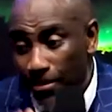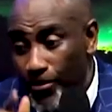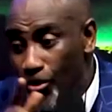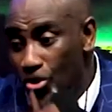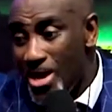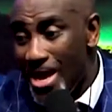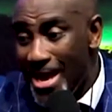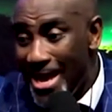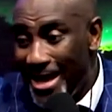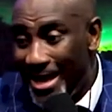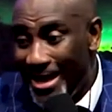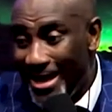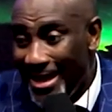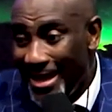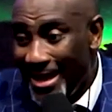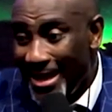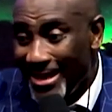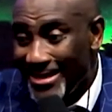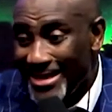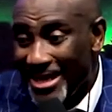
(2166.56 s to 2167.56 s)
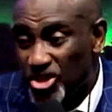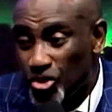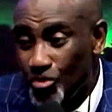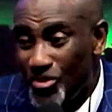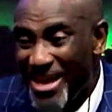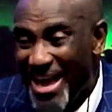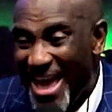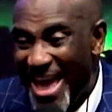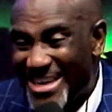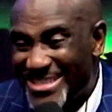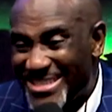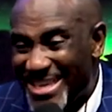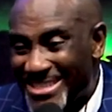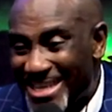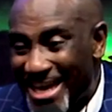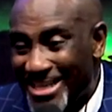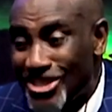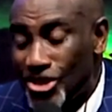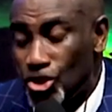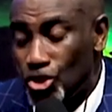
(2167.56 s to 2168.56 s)
and, and all his siblings,
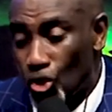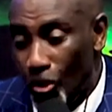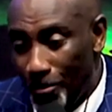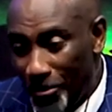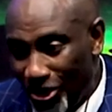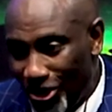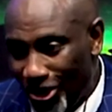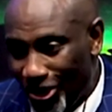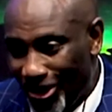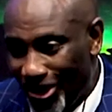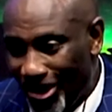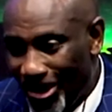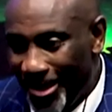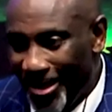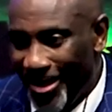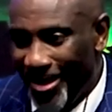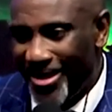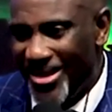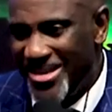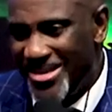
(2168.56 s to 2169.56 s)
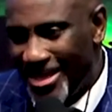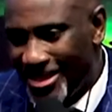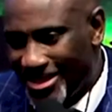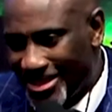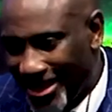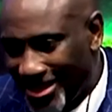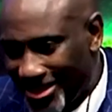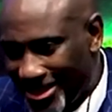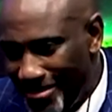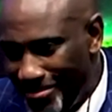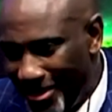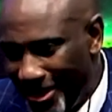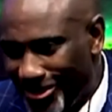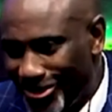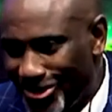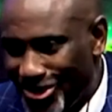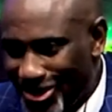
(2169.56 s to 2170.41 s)
Abraham, all of them.